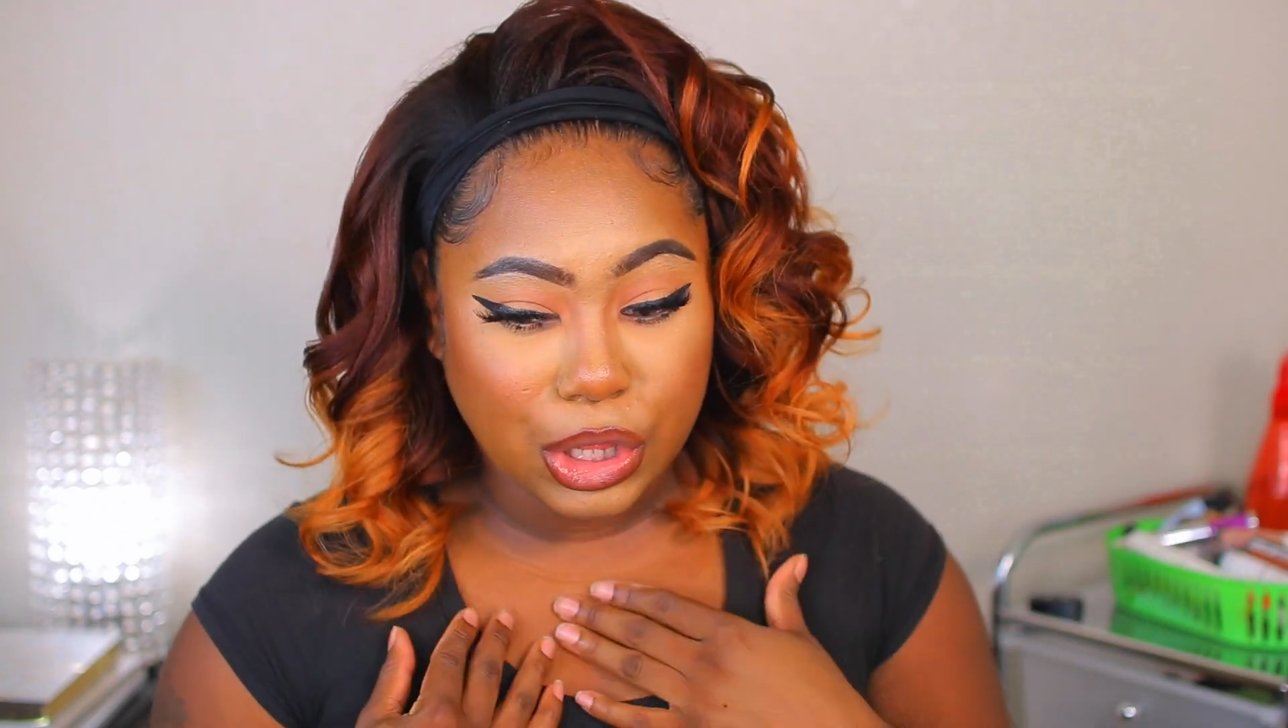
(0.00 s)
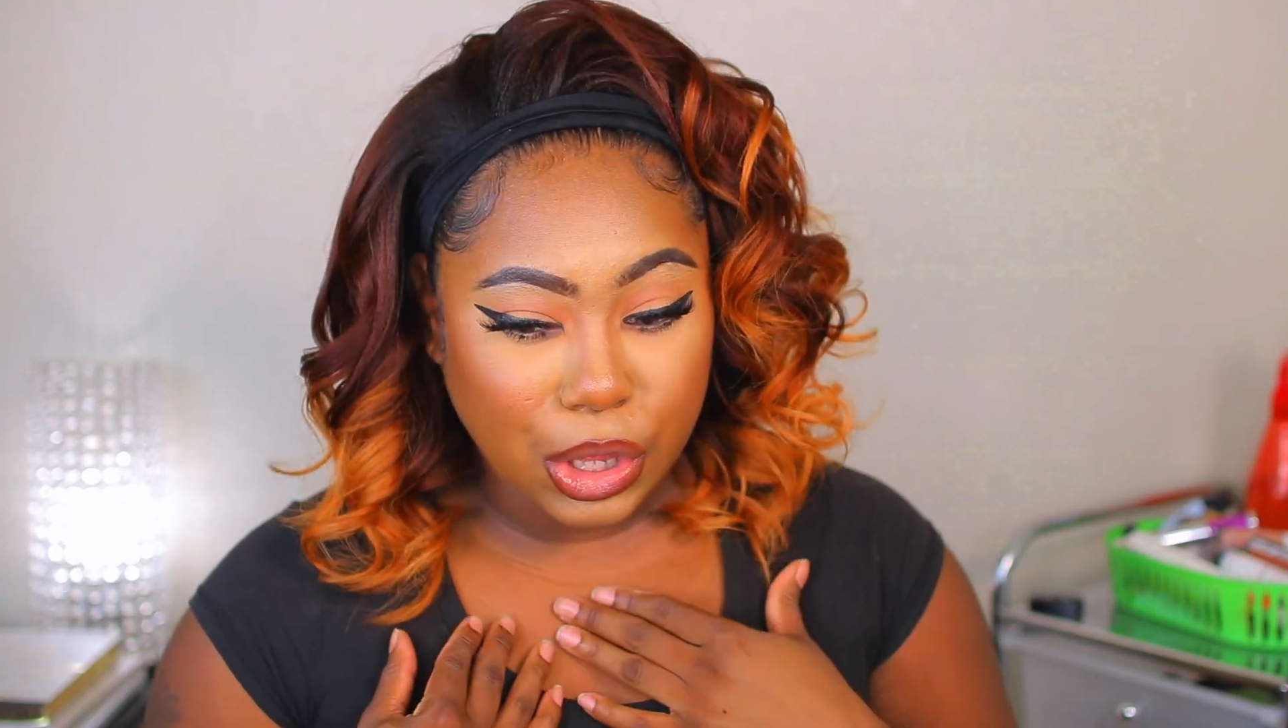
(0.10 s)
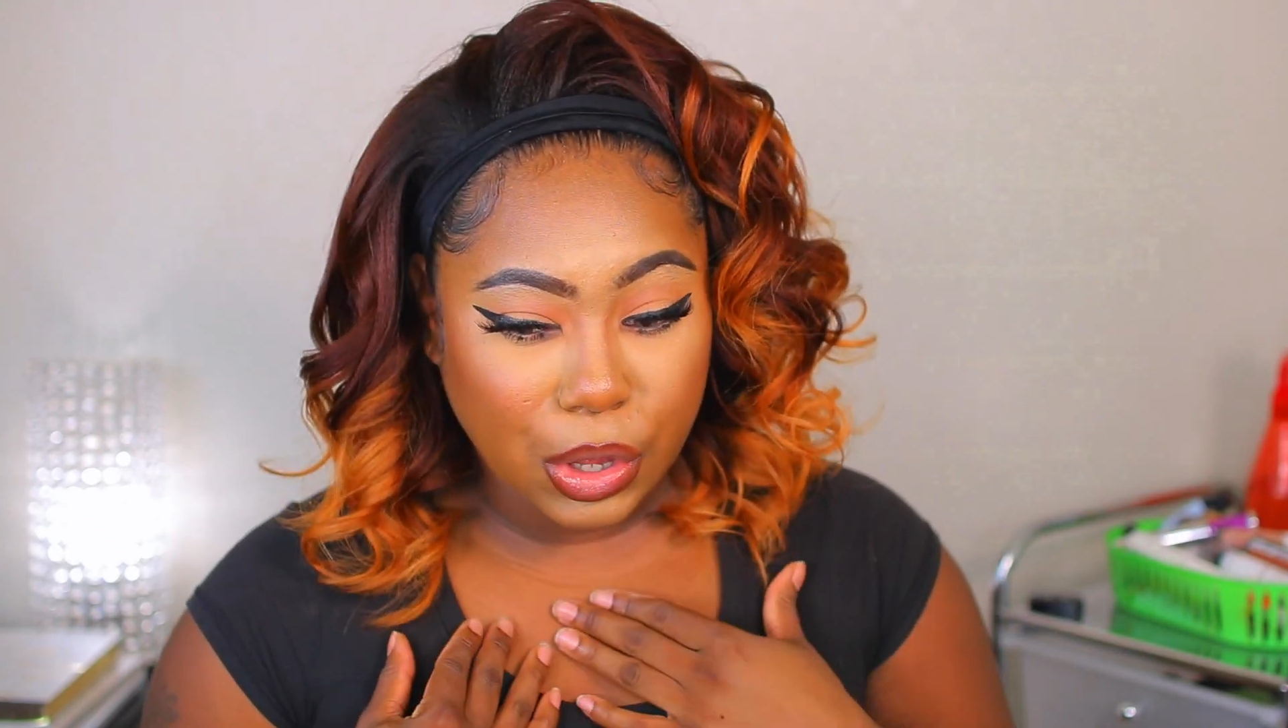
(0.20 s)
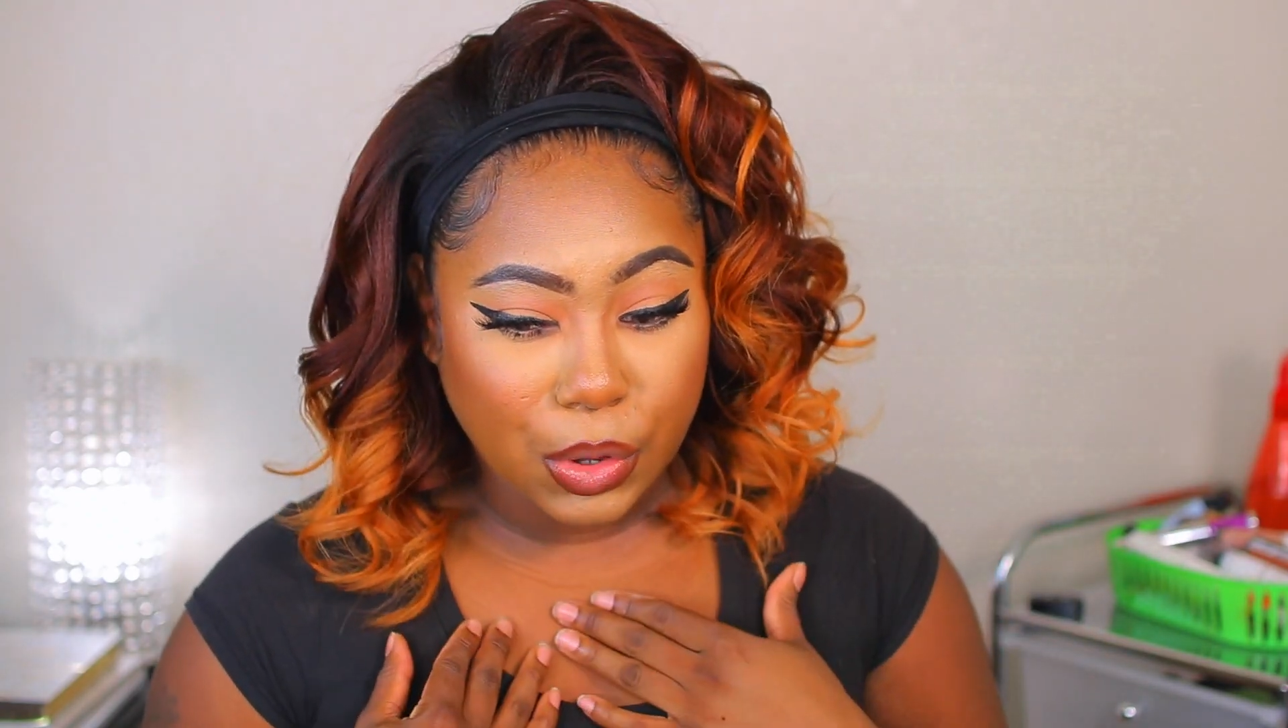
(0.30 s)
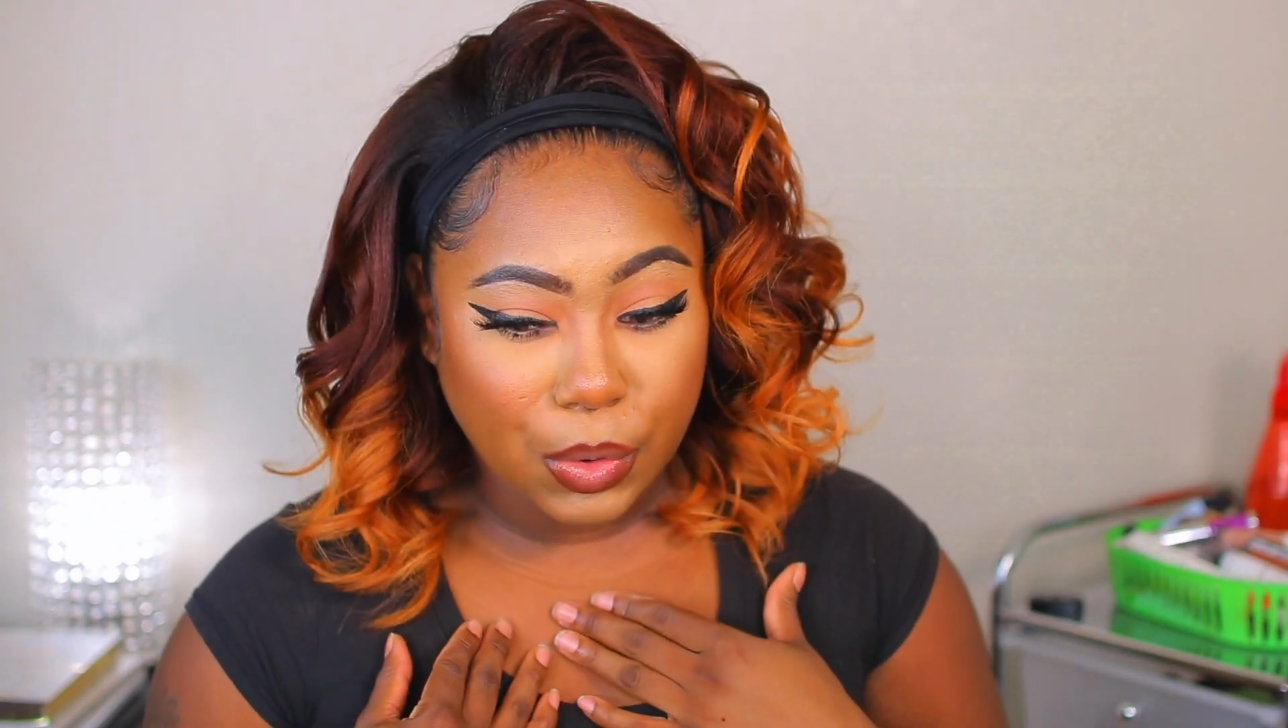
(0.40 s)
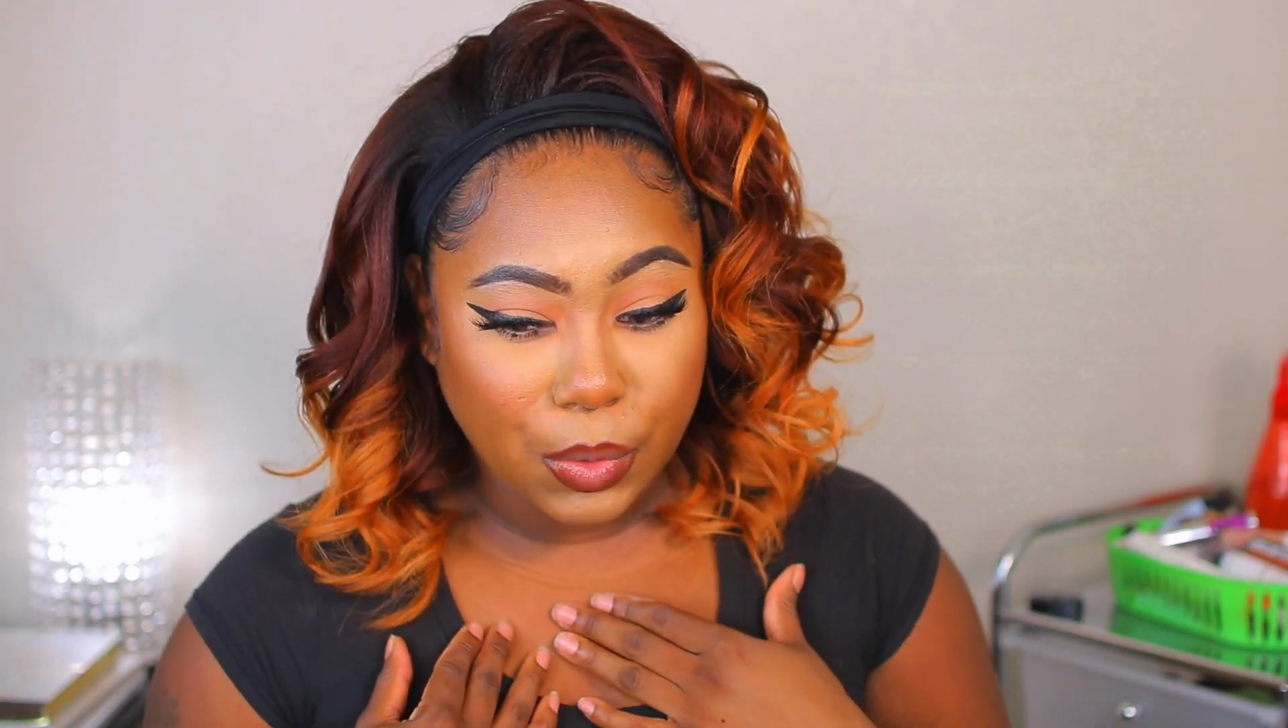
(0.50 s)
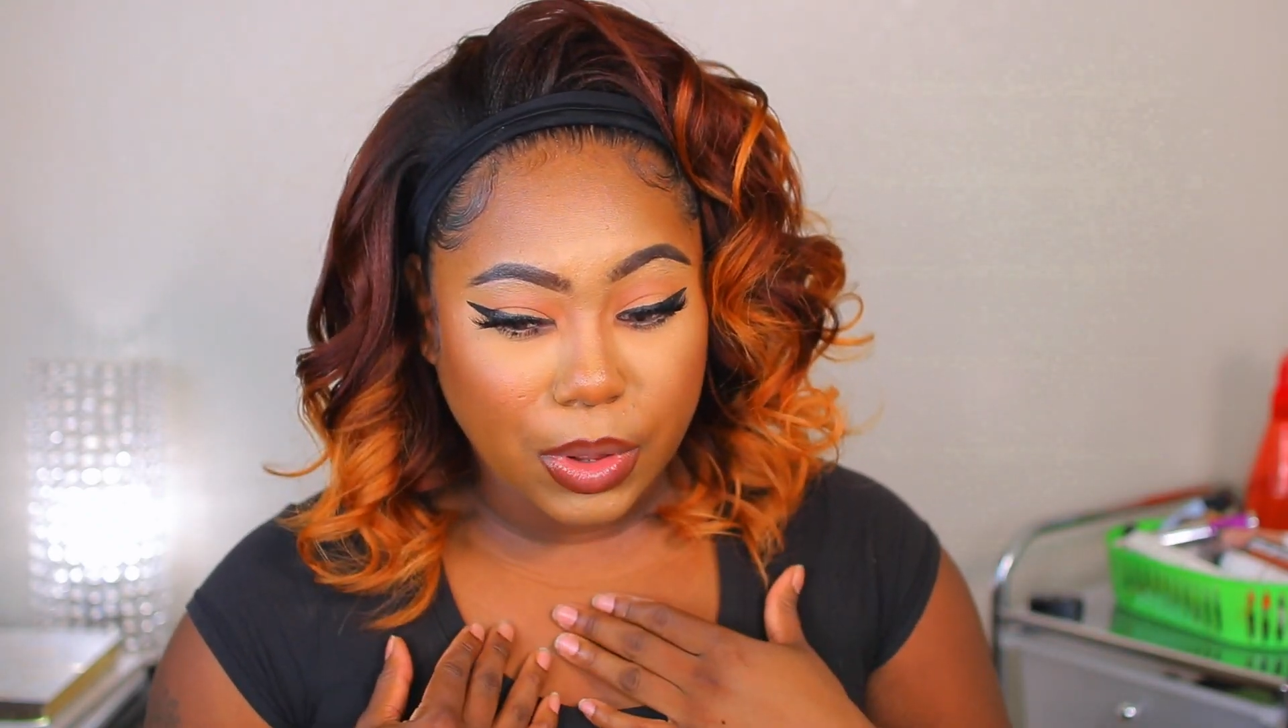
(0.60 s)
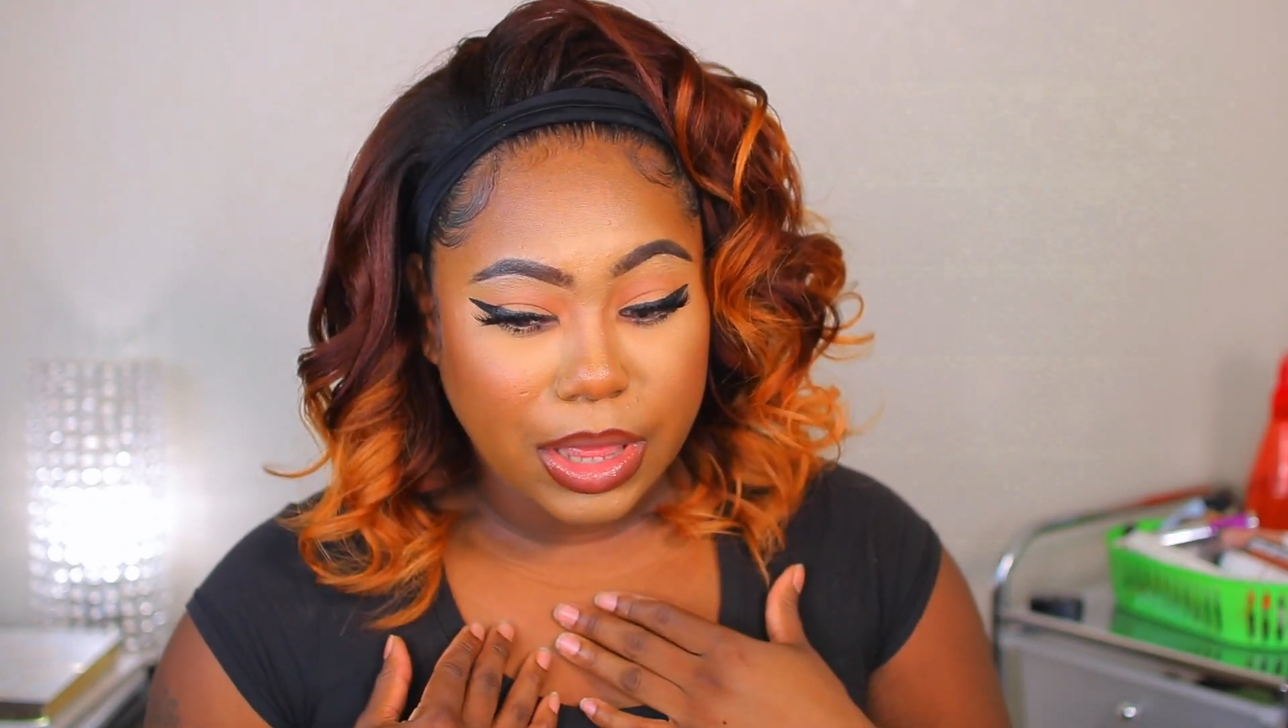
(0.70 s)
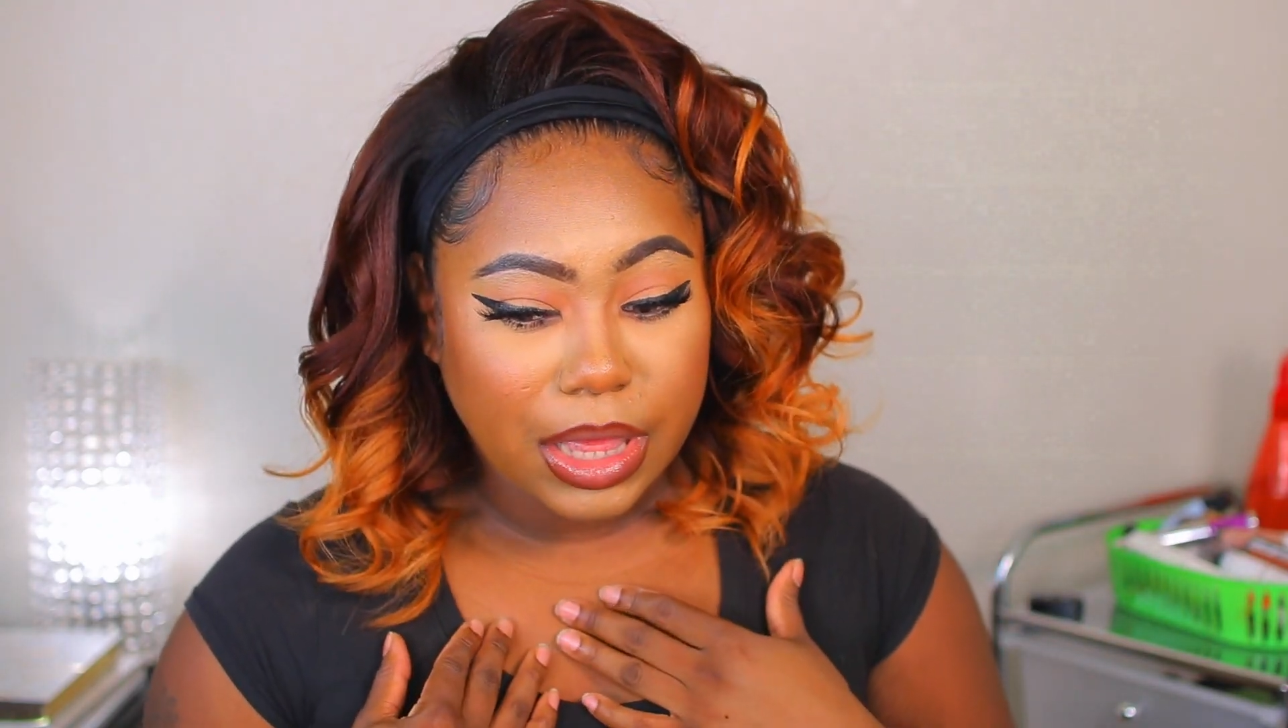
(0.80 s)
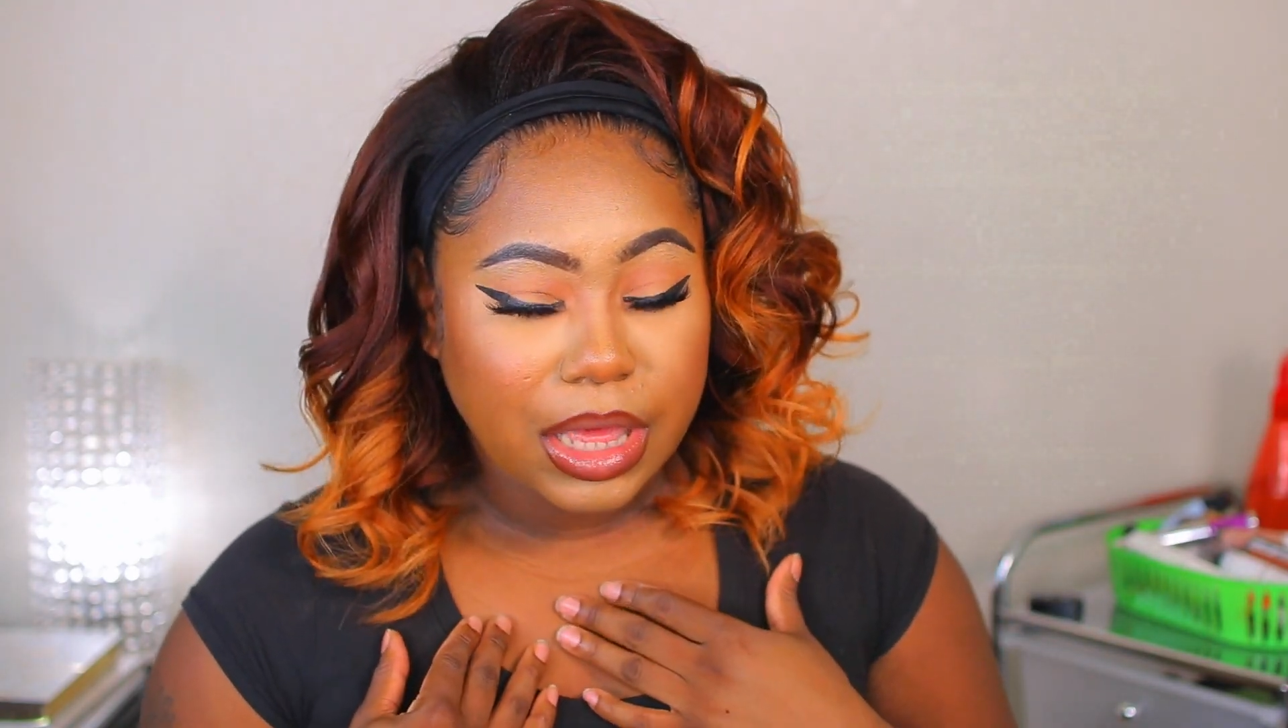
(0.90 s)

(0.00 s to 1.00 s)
go.